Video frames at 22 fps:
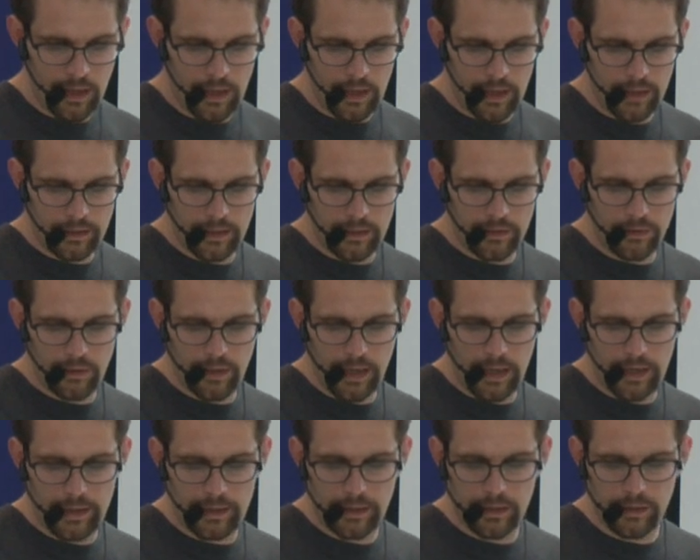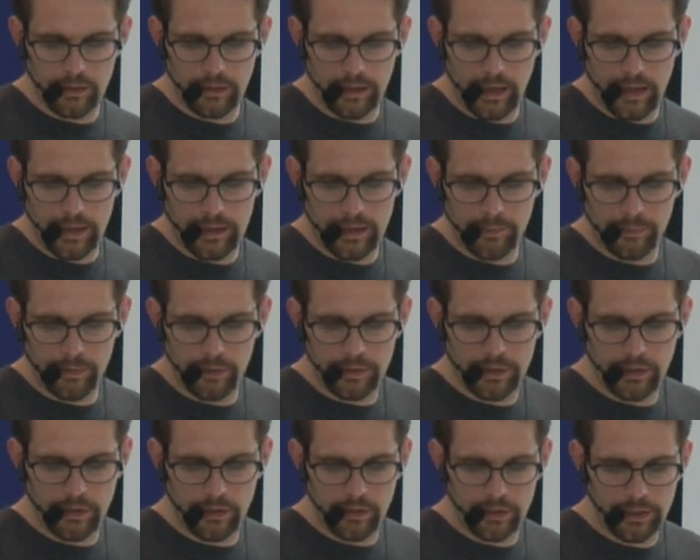And then I can plot
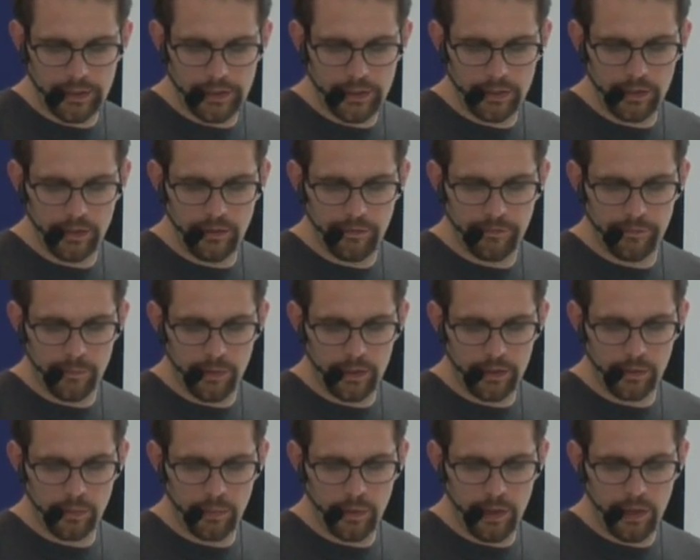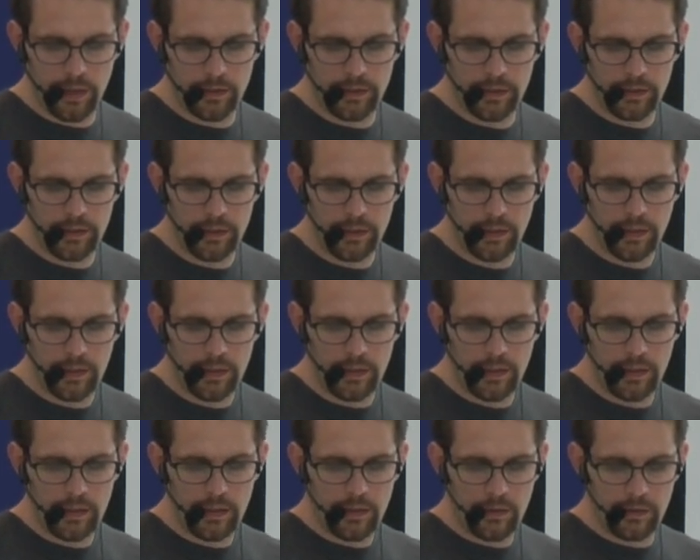the conditional of model 1,
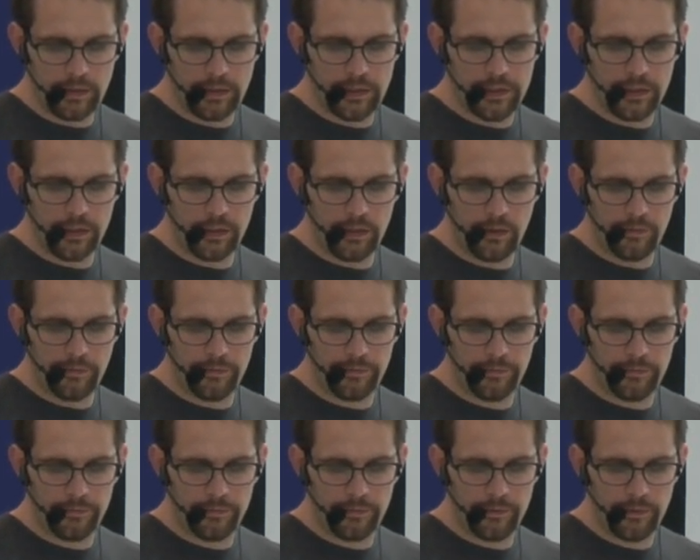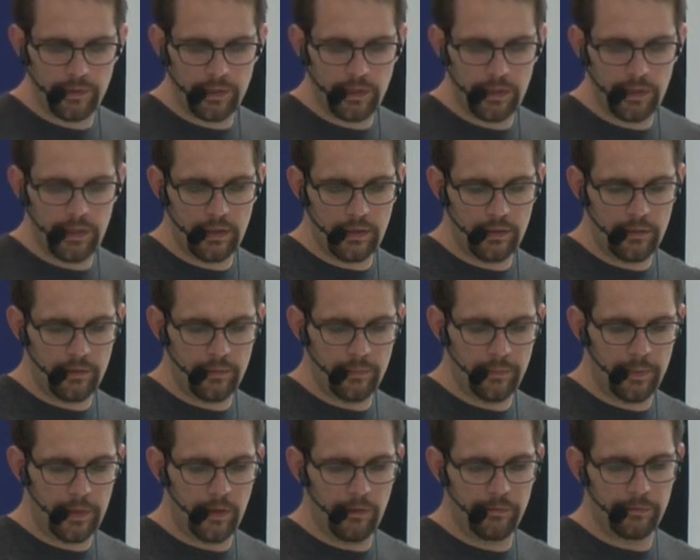conditional of
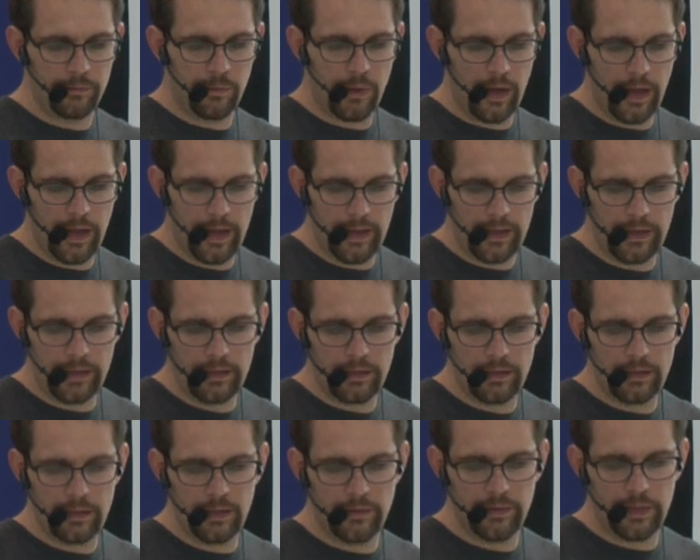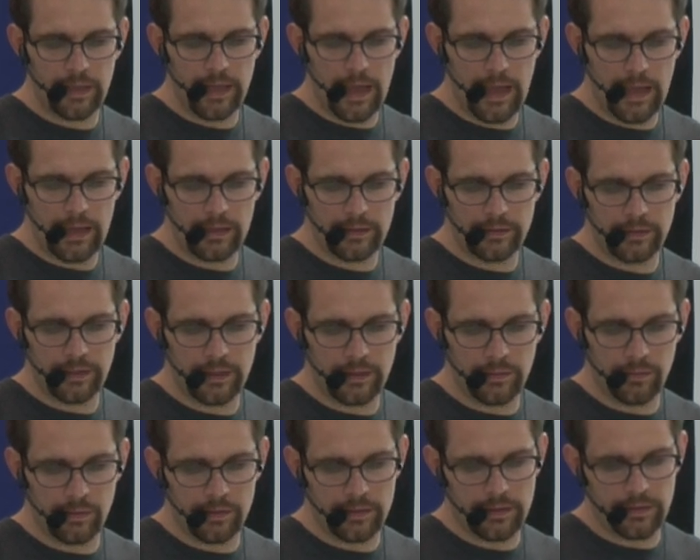p of y given x
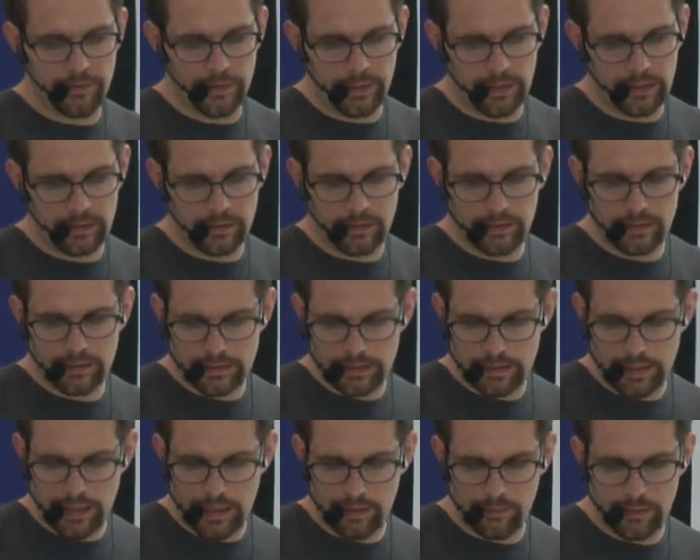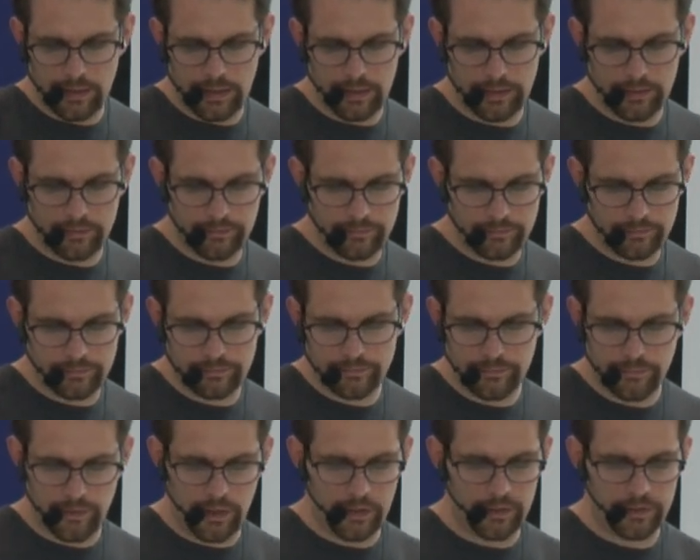equals 3. This is how my
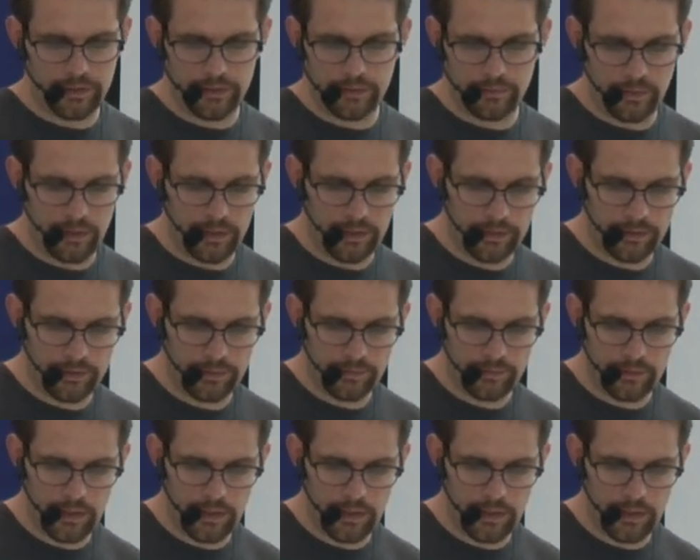function works.